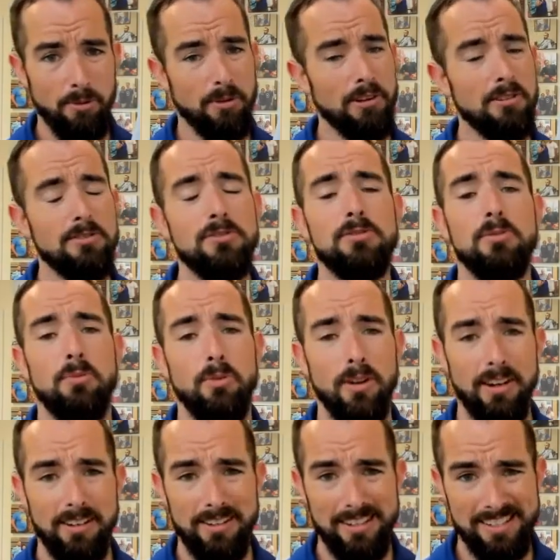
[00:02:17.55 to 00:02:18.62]
or you just
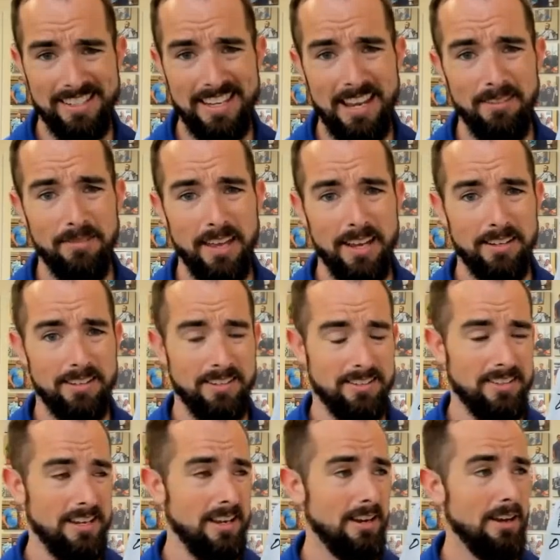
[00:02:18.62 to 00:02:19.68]
want to save that to
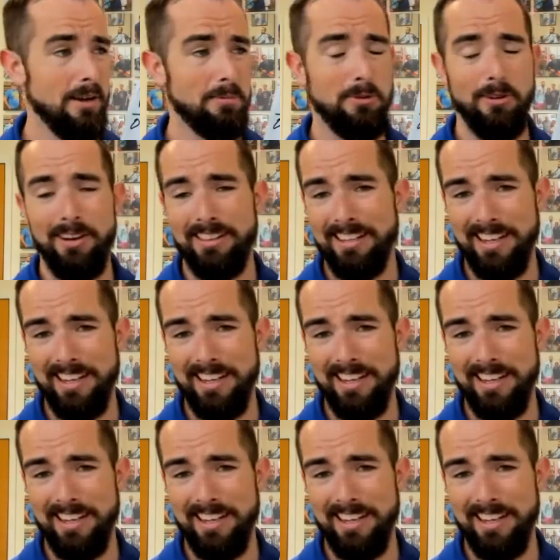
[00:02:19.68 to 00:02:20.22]
say upgrade